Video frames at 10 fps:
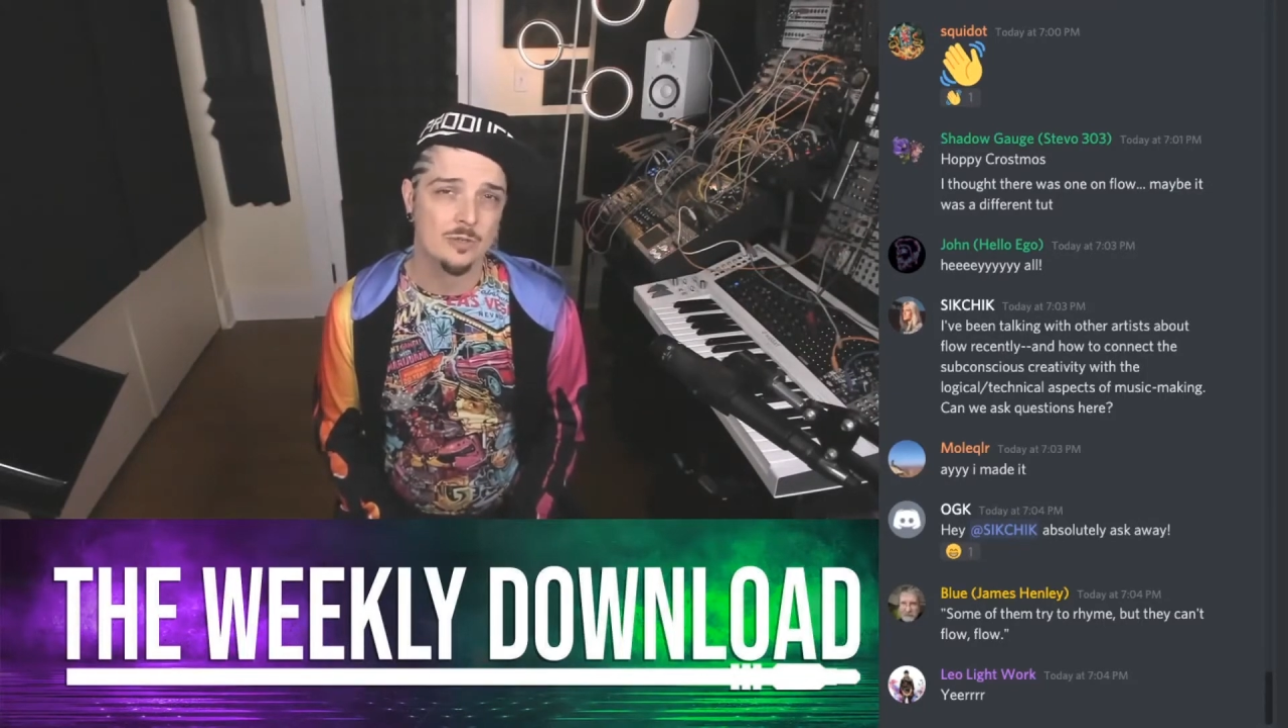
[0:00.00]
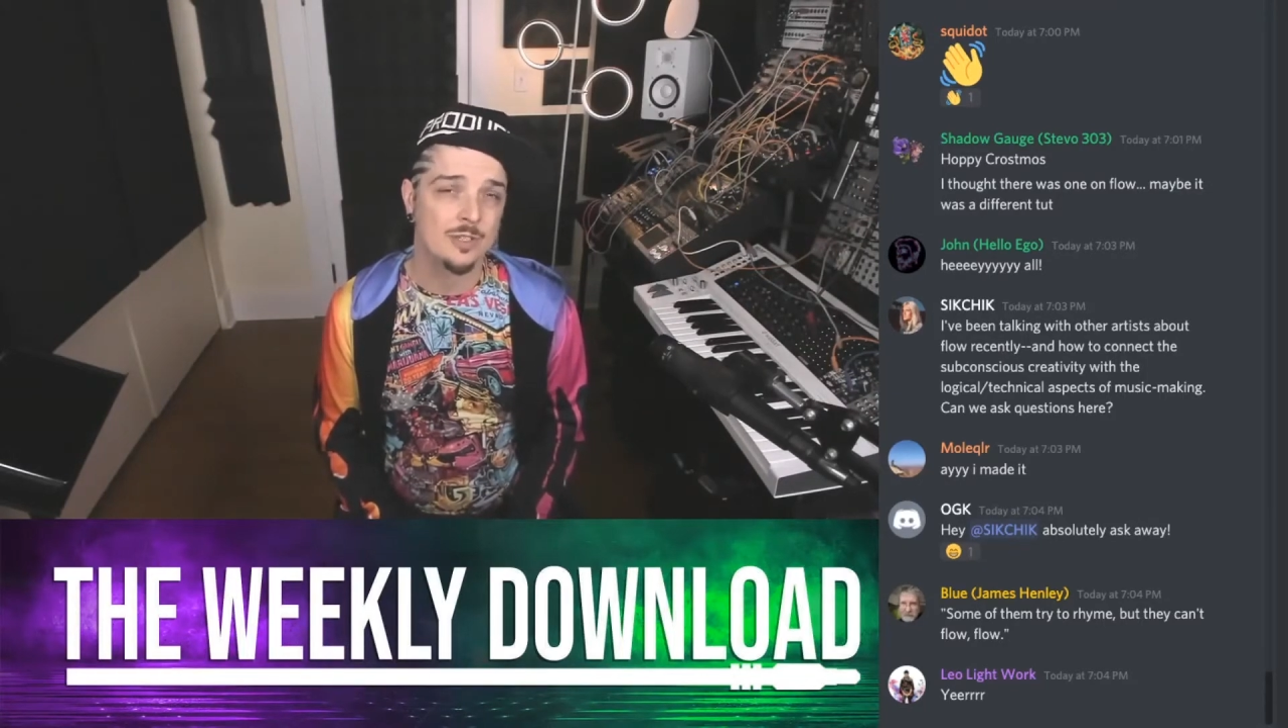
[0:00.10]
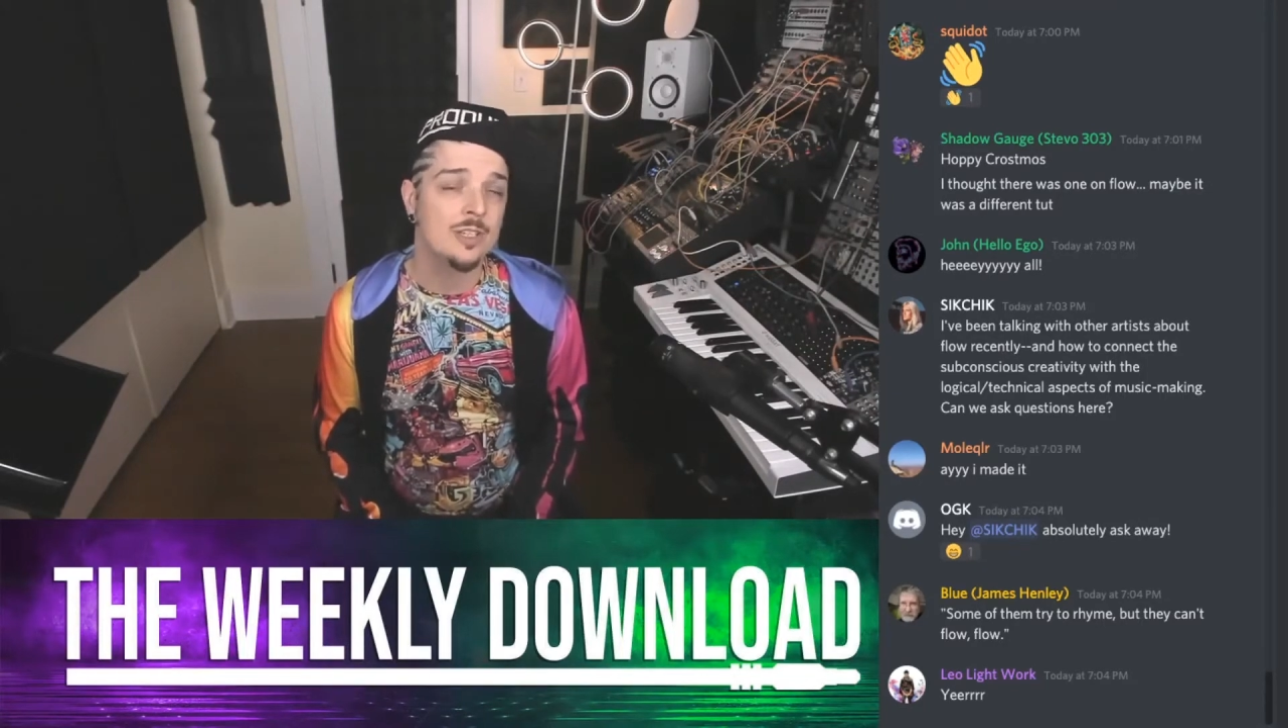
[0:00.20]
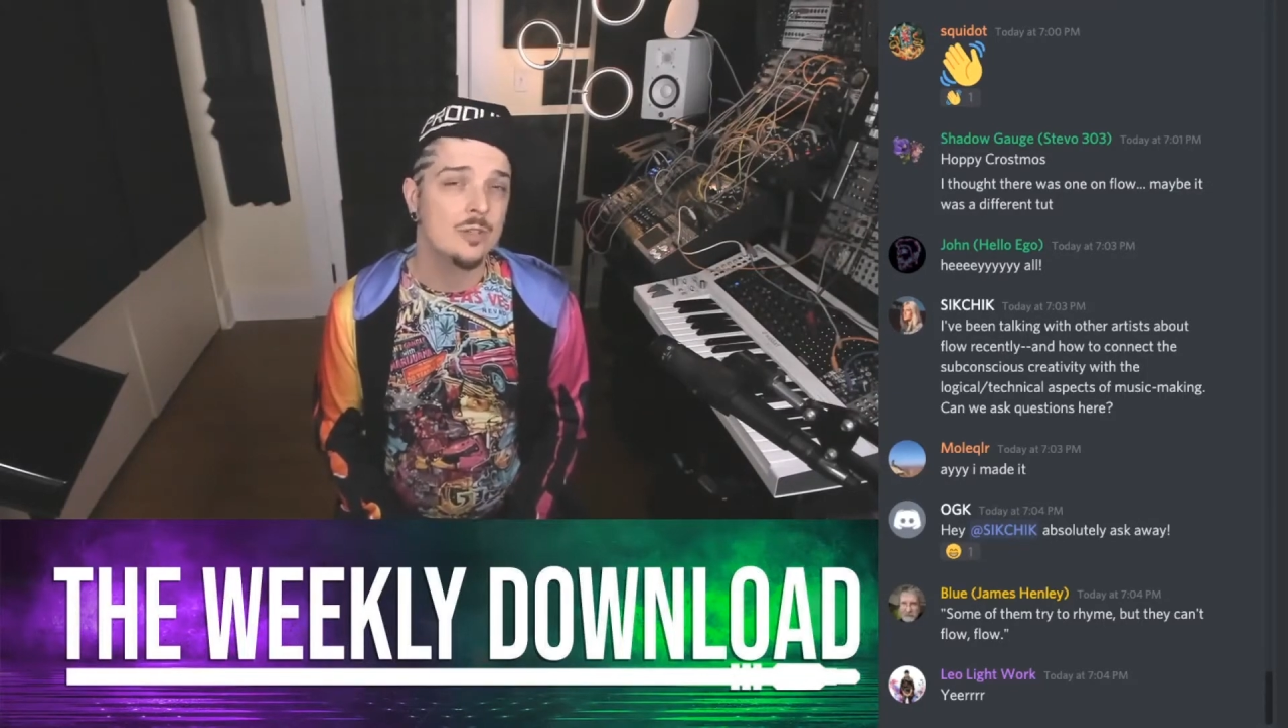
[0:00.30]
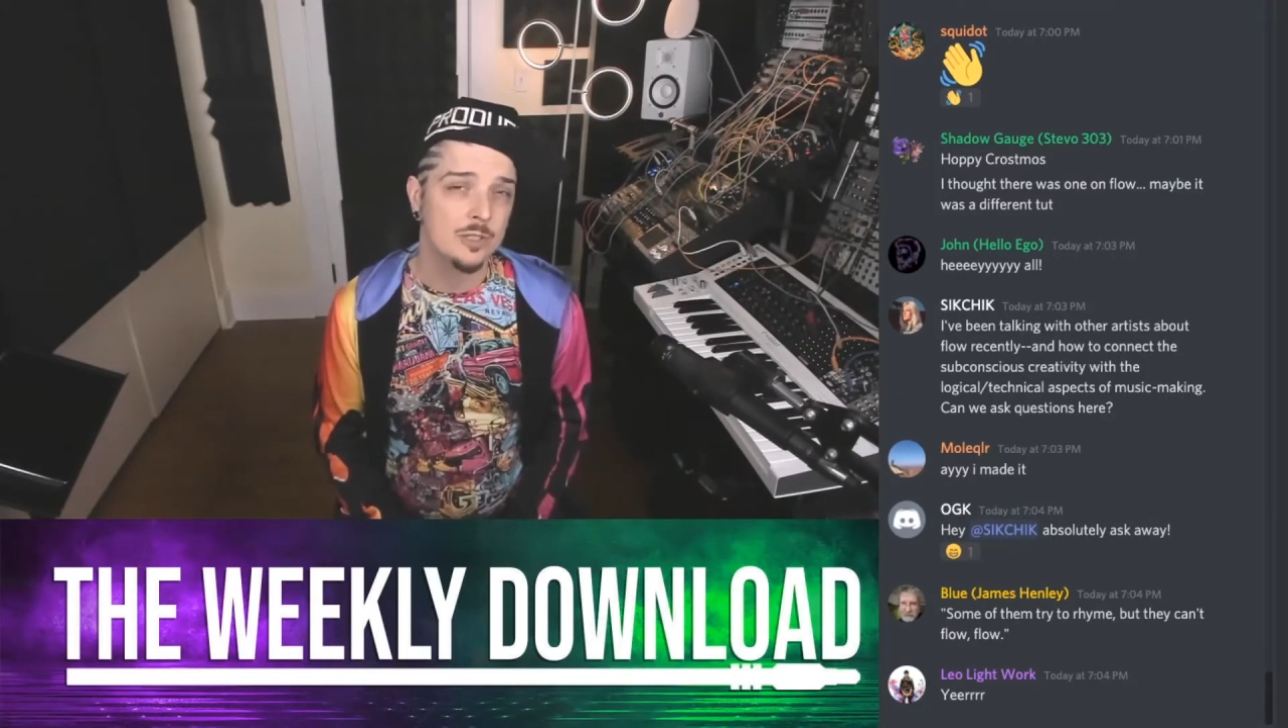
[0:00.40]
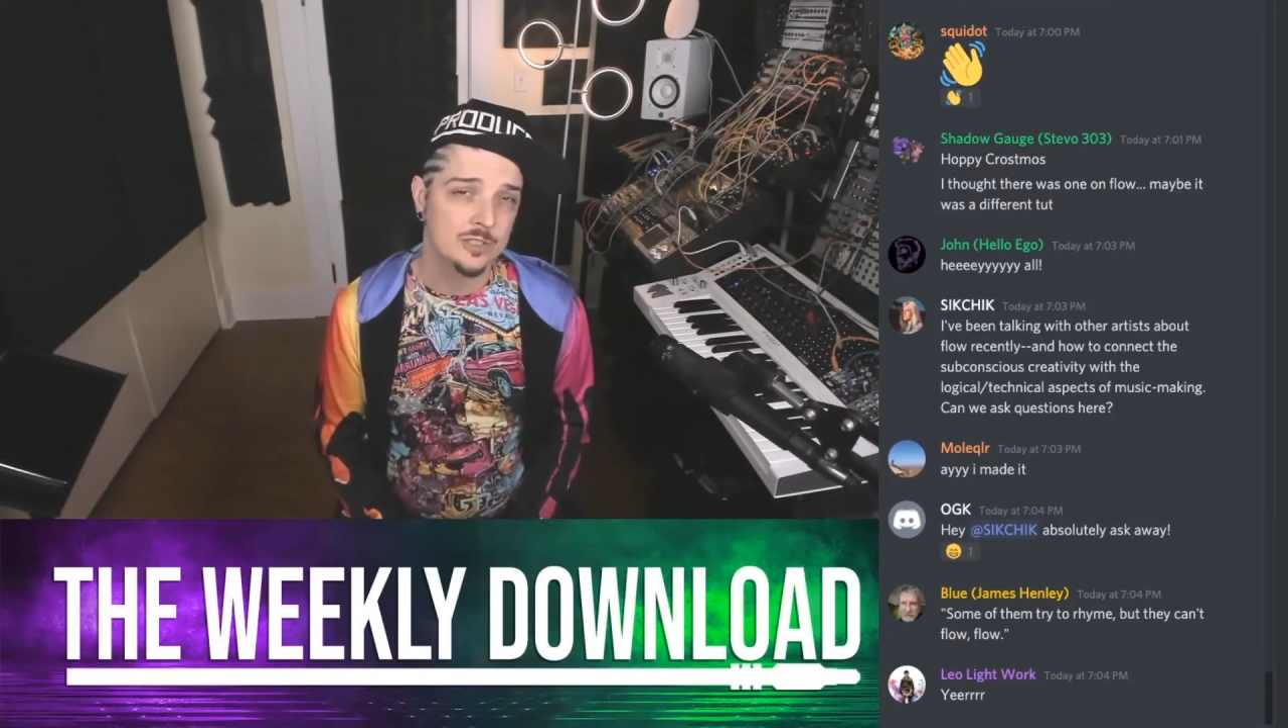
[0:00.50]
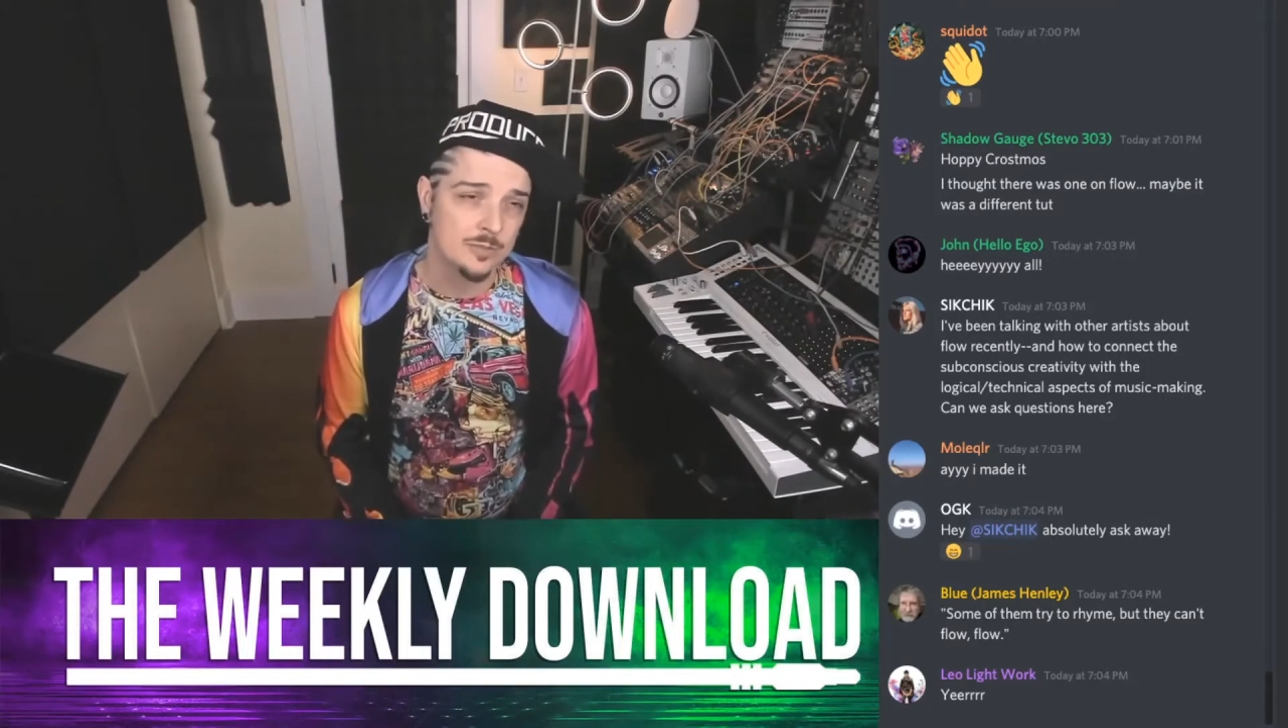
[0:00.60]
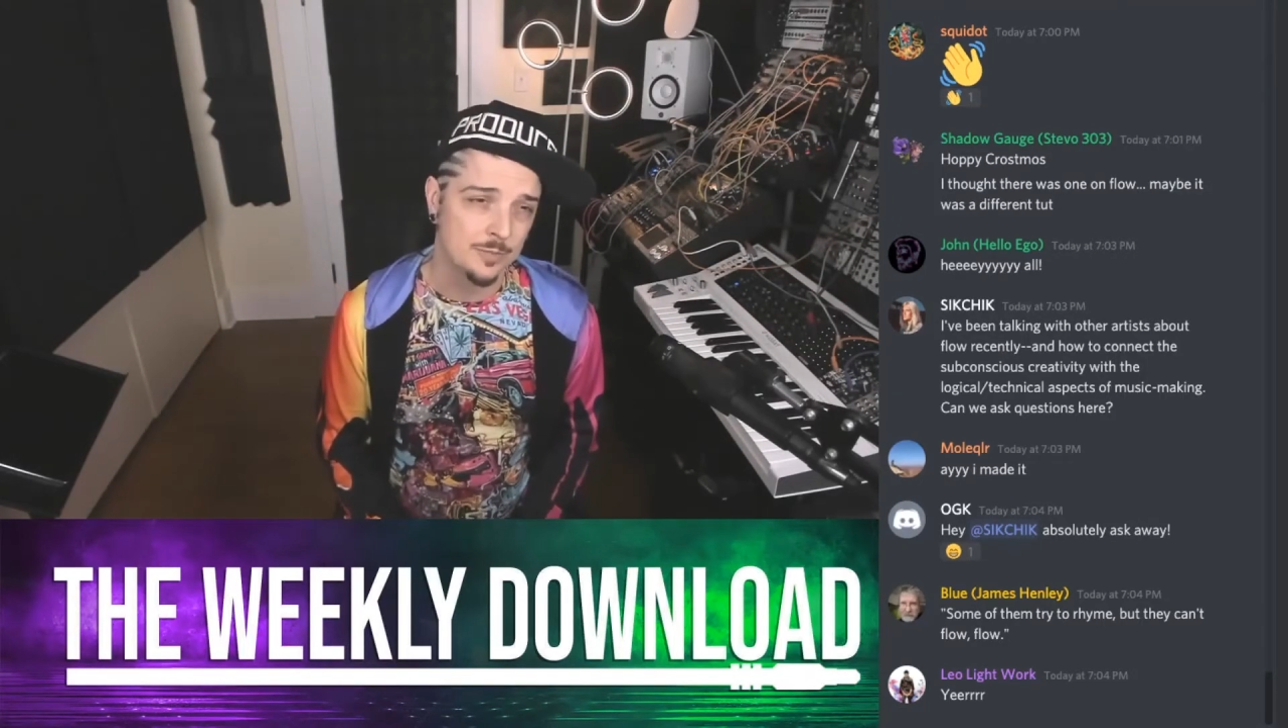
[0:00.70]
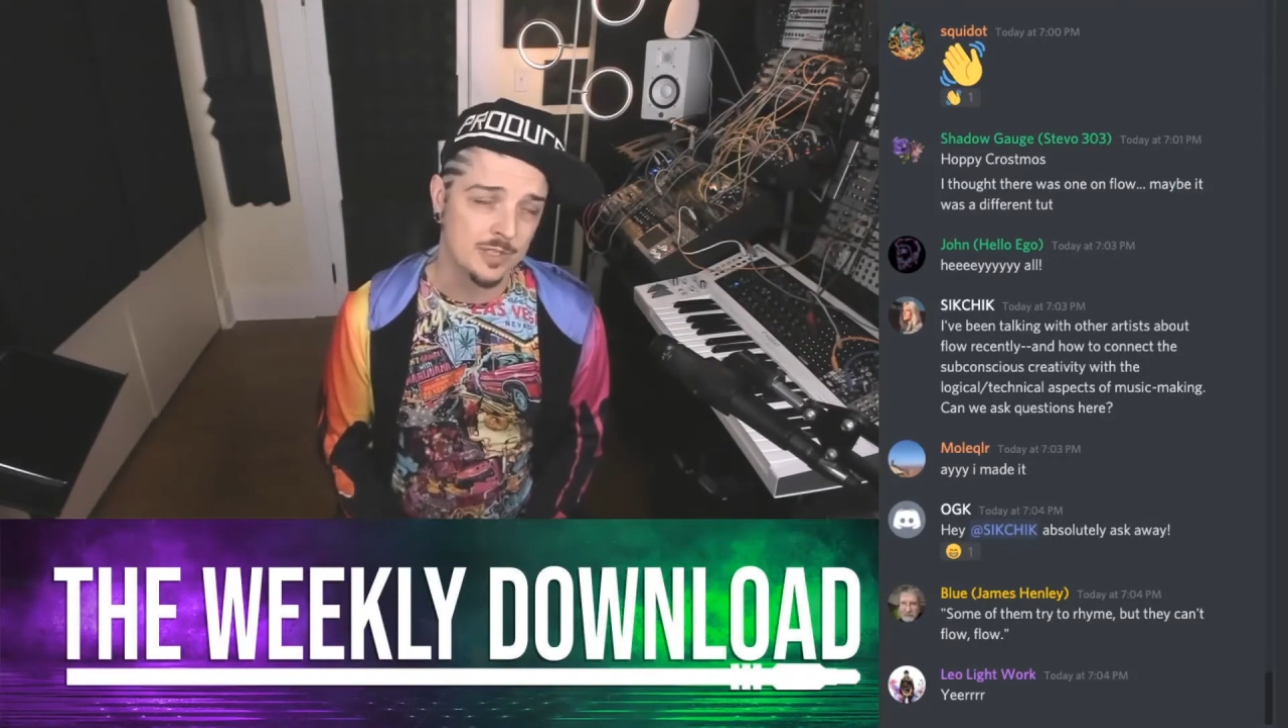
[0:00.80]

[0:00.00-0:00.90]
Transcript: of Hinduism,